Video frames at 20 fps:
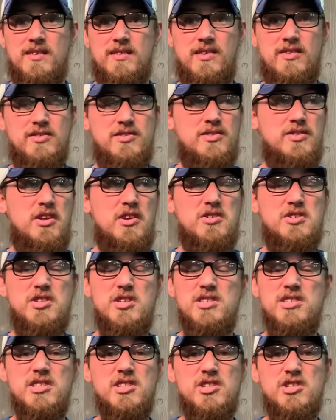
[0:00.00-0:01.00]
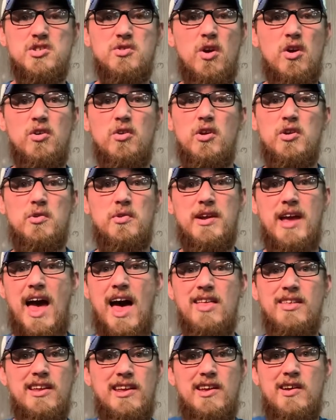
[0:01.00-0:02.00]
There's just the struggle and
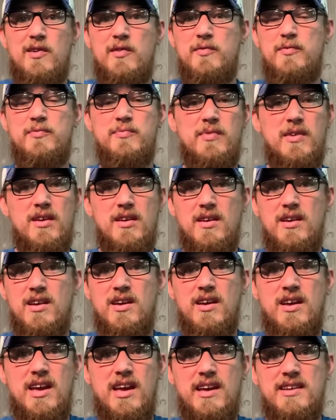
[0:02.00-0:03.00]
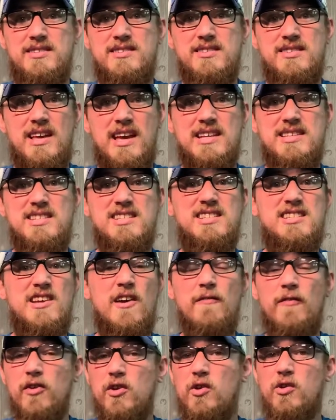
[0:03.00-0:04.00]
reality of it's
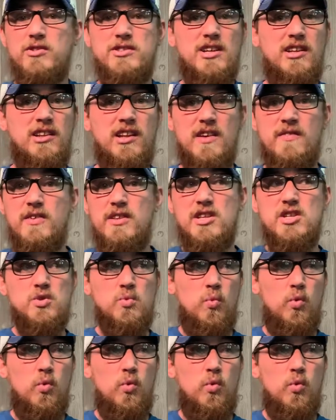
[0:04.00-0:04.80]
difficult to live in this